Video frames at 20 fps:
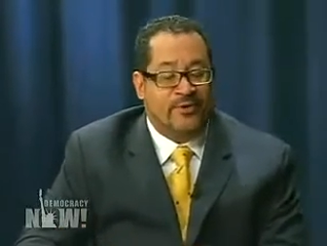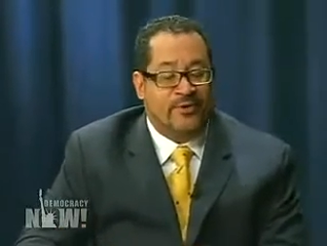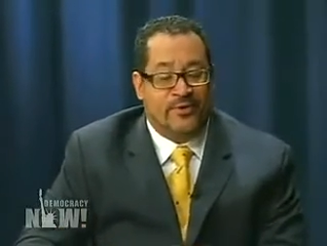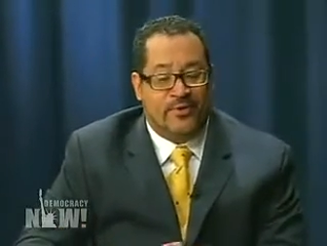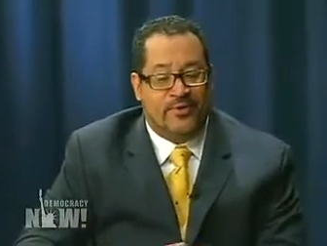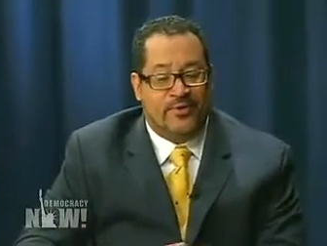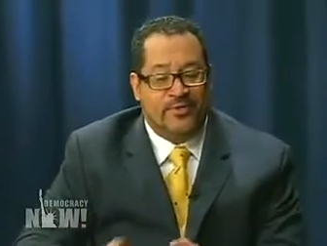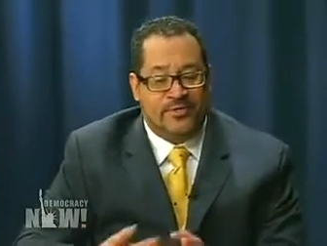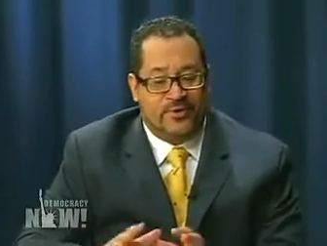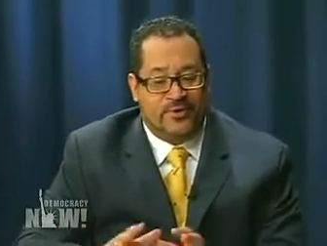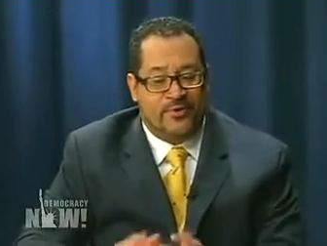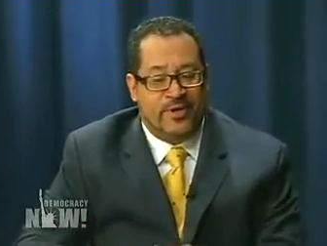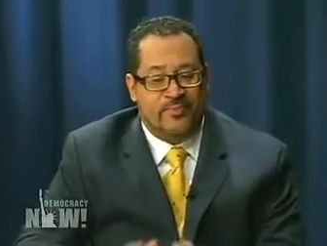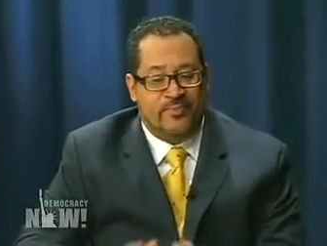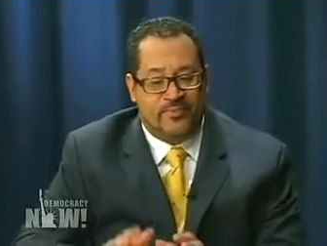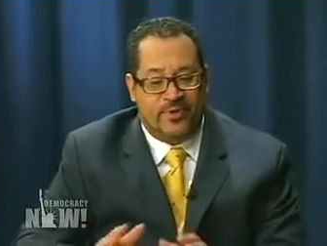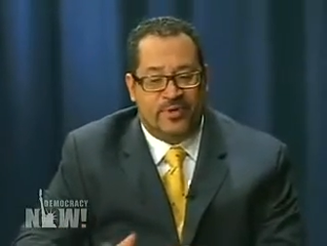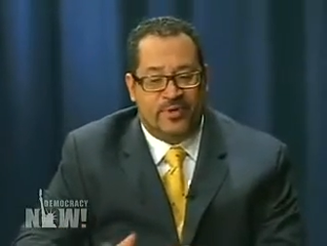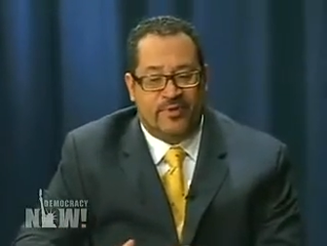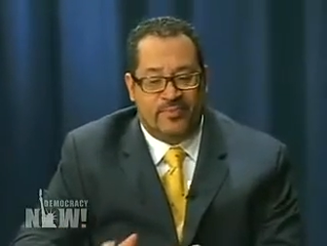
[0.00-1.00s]
You know, there's a
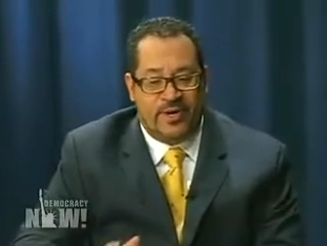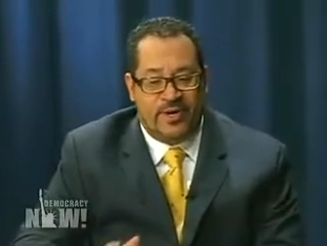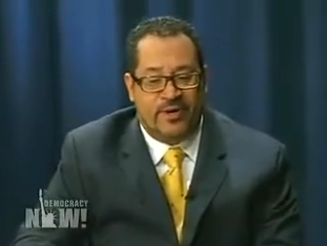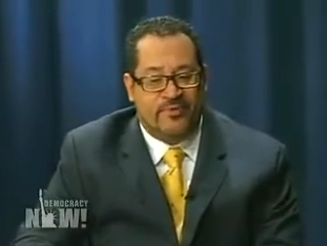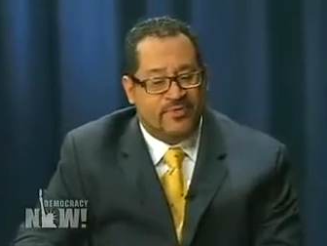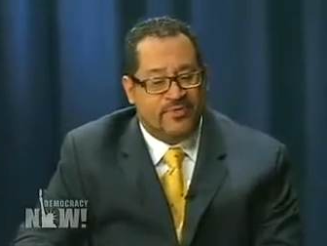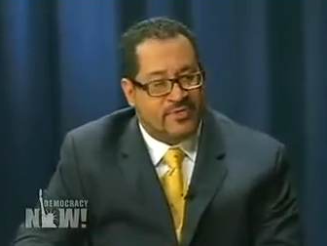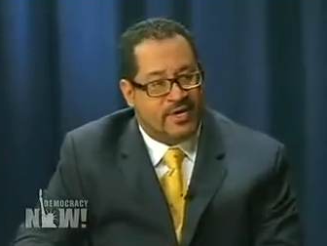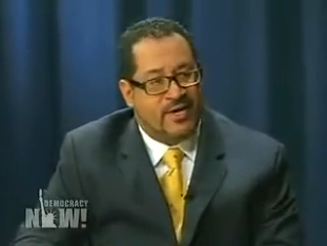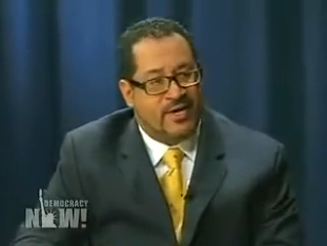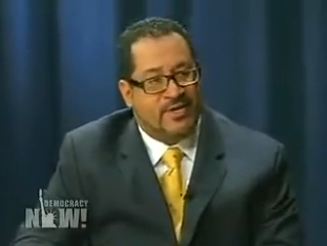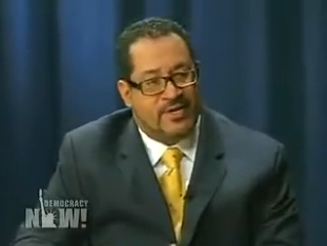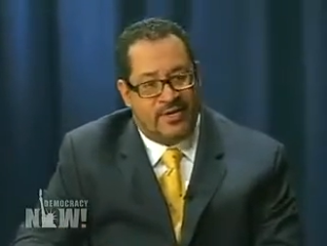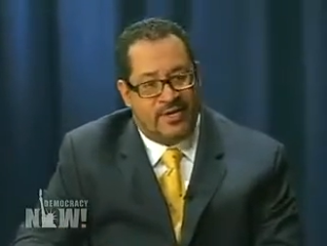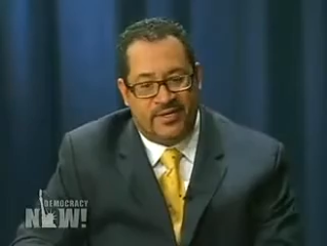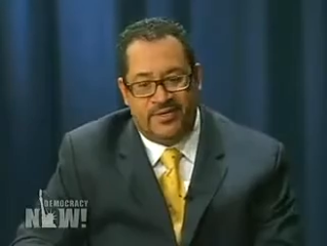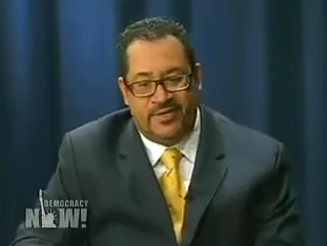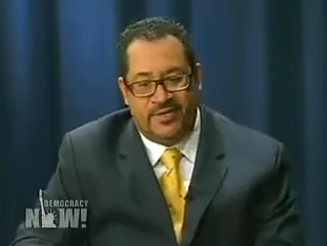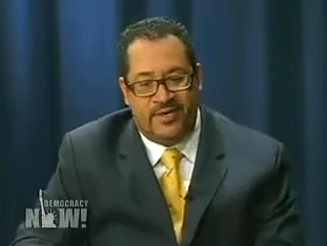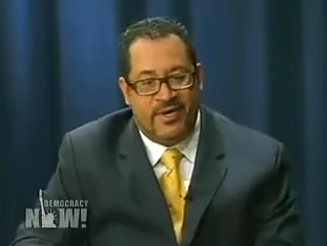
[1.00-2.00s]
great book about John
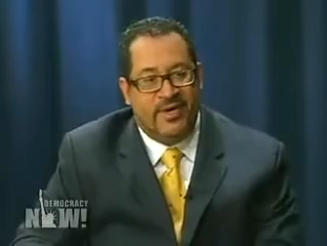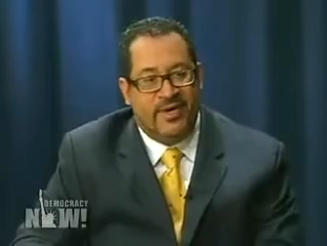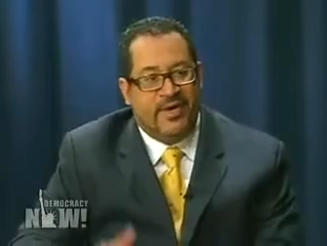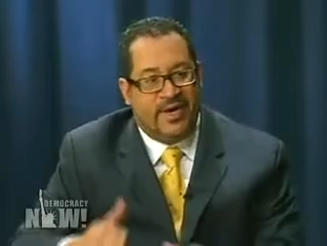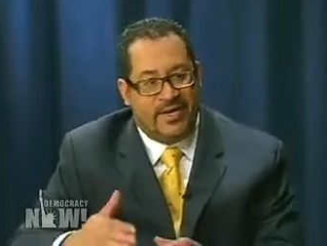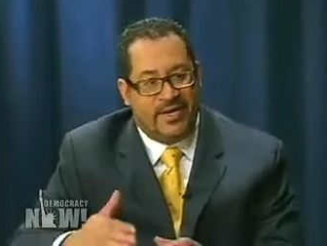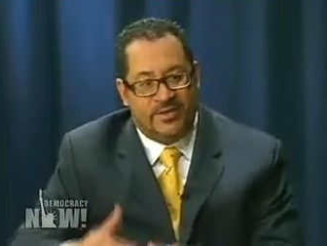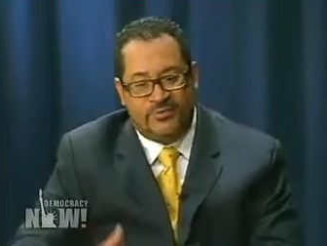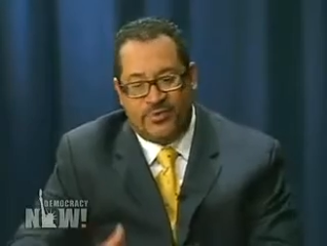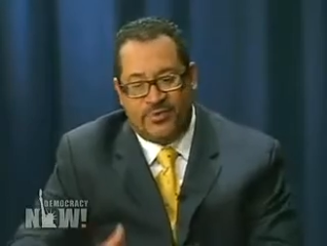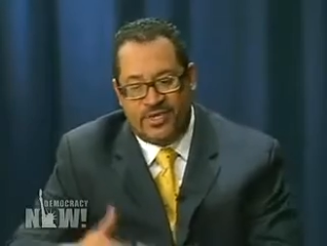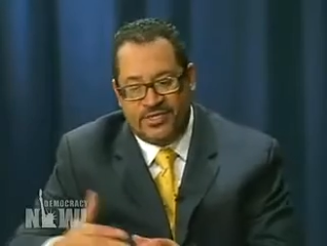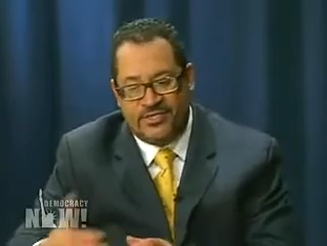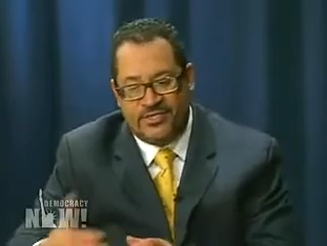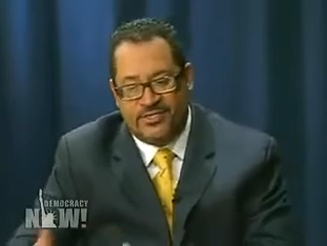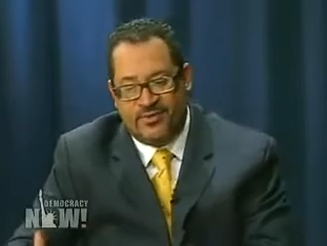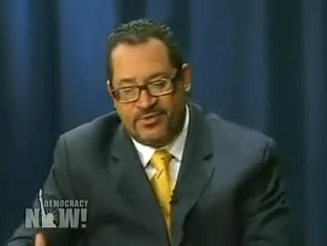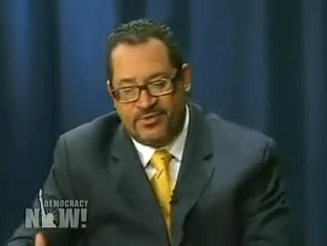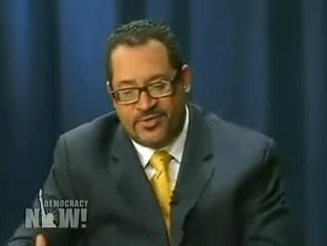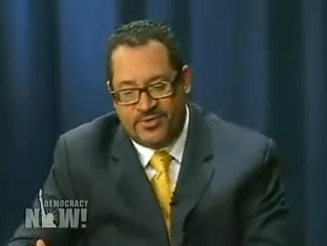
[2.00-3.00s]
Kennedy and his
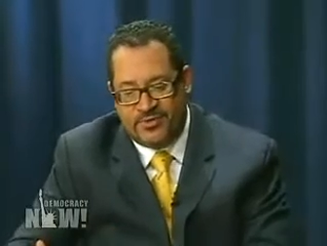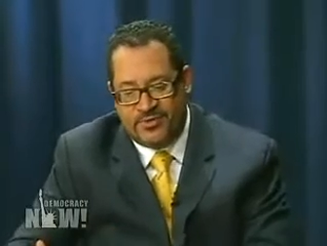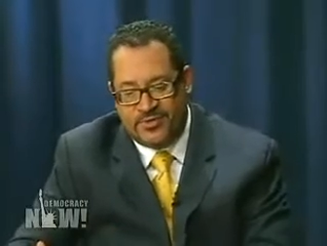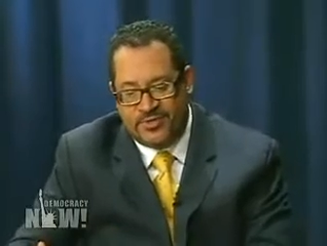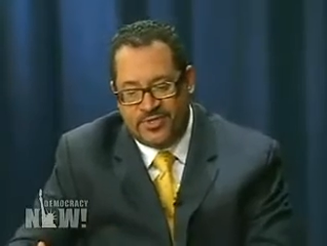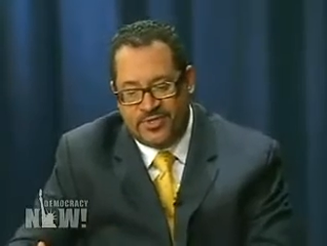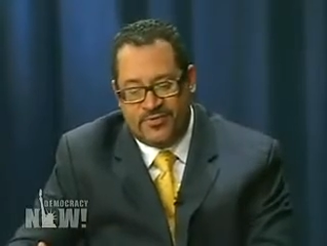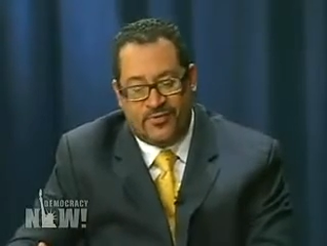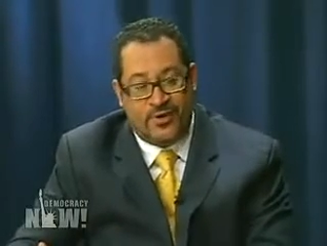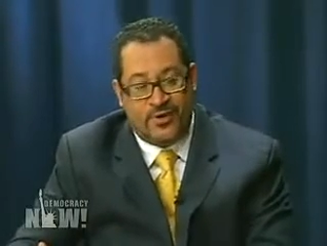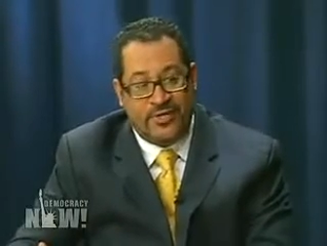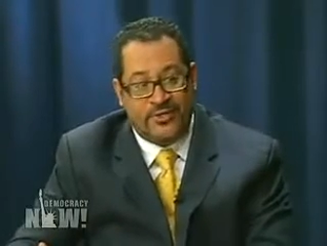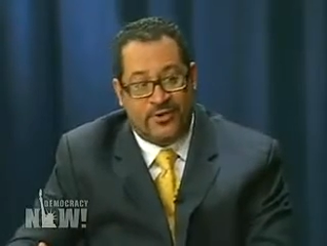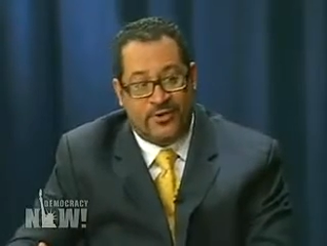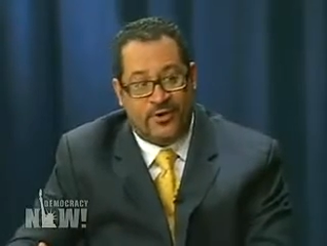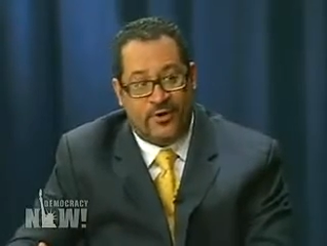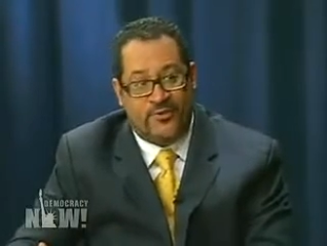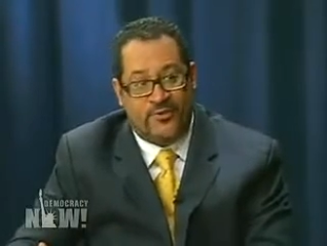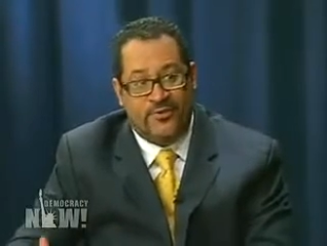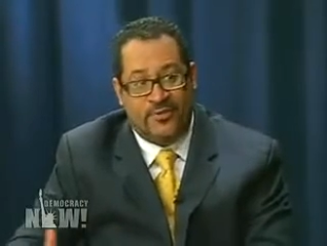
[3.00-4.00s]
relationship to civil rights
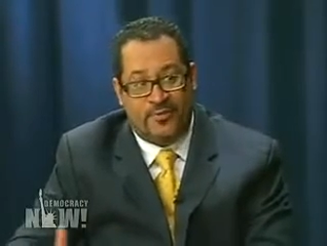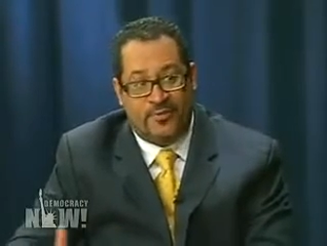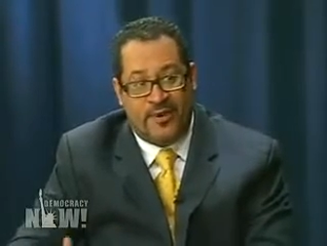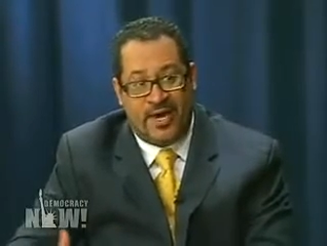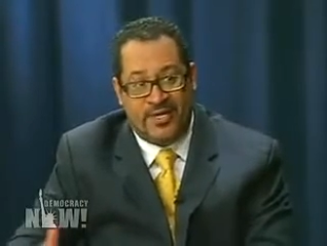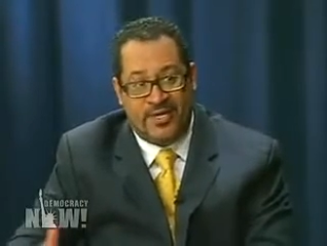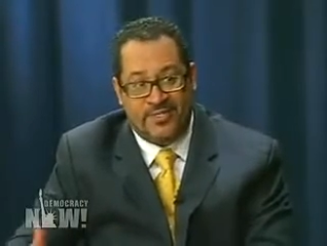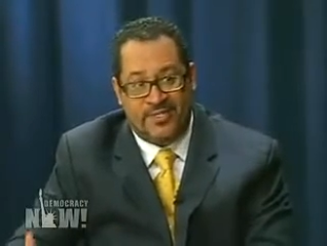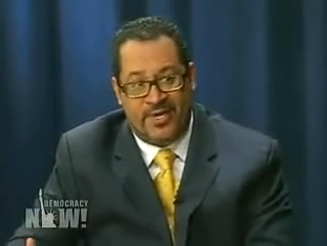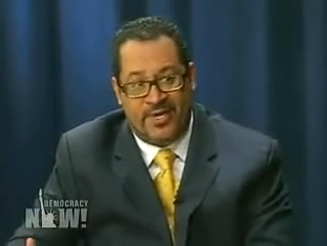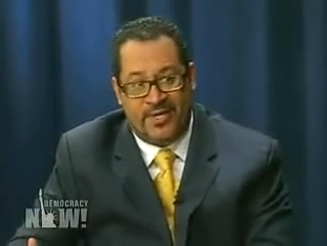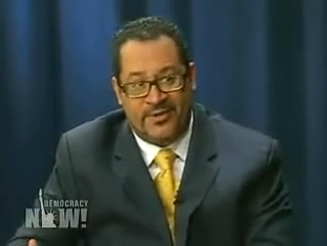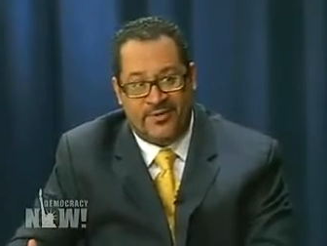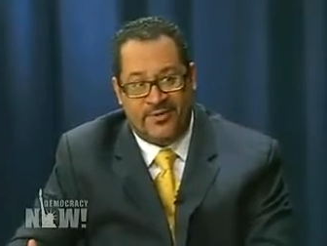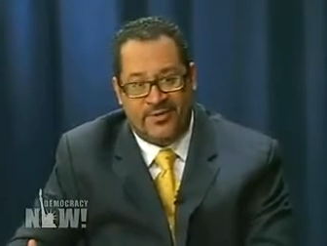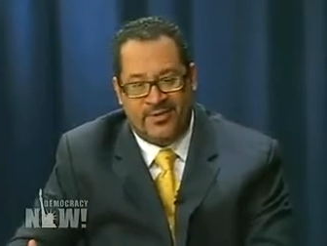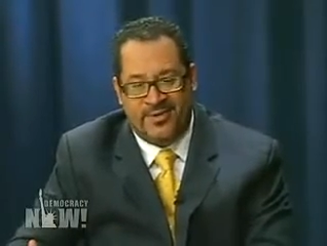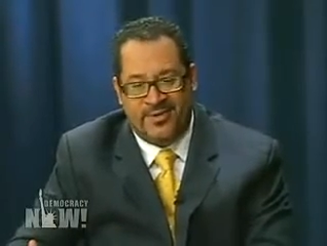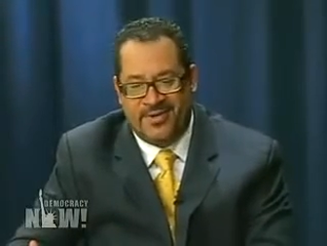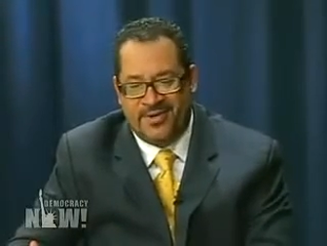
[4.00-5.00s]
called The
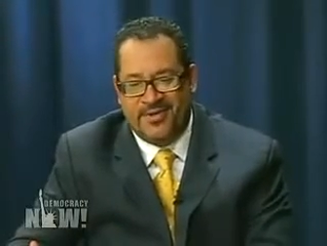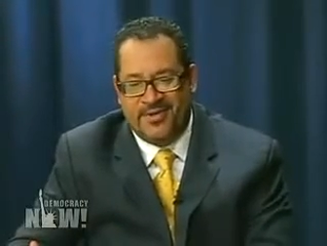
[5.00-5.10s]
Bystander.